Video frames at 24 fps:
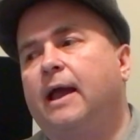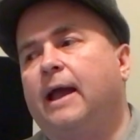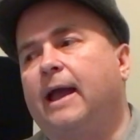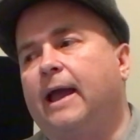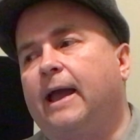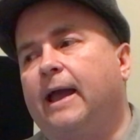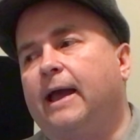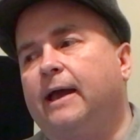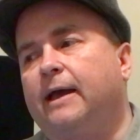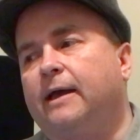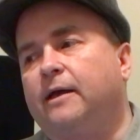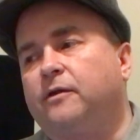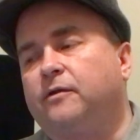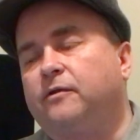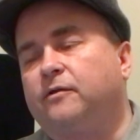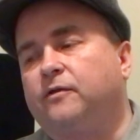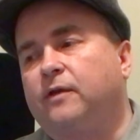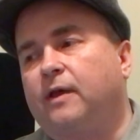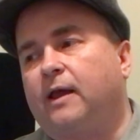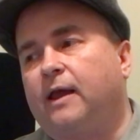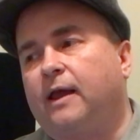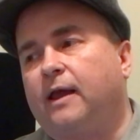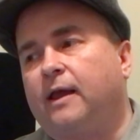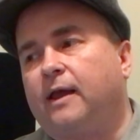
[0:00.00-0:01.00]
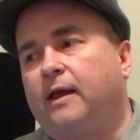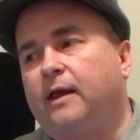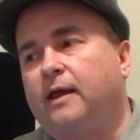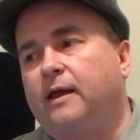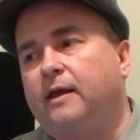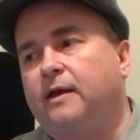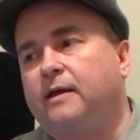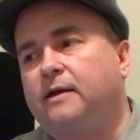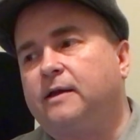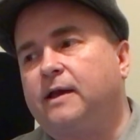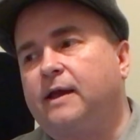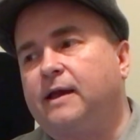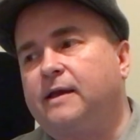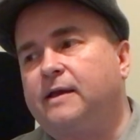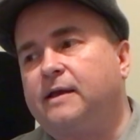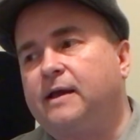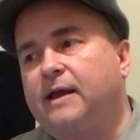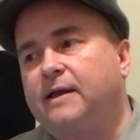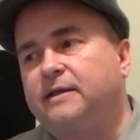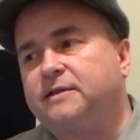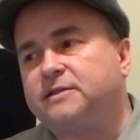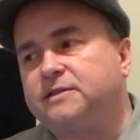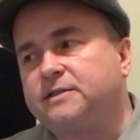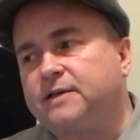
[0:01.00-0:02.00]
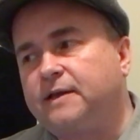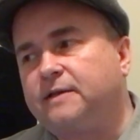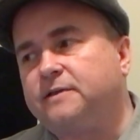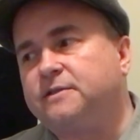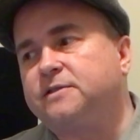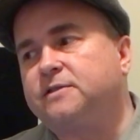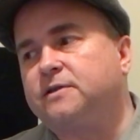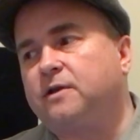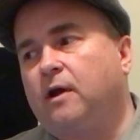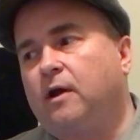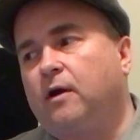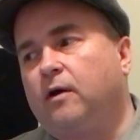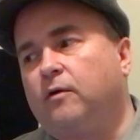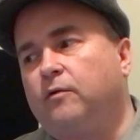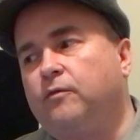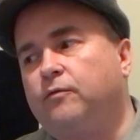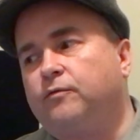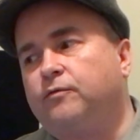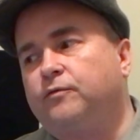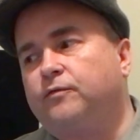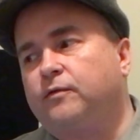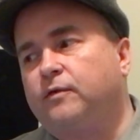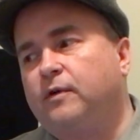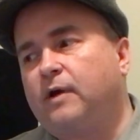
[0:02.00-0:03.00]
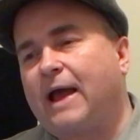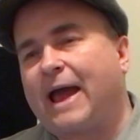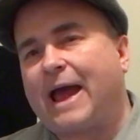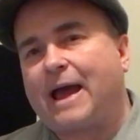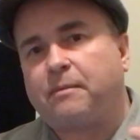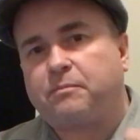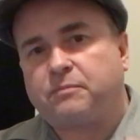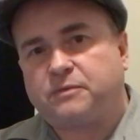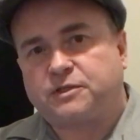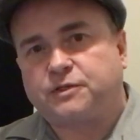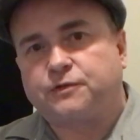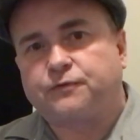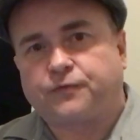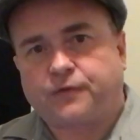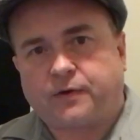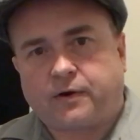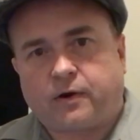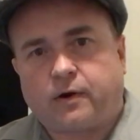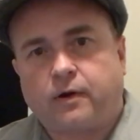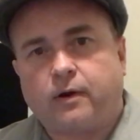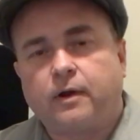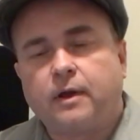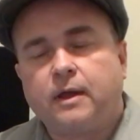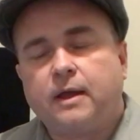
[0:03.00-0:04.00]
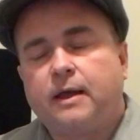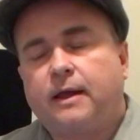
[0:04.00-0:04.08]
and a sense of atmosphere.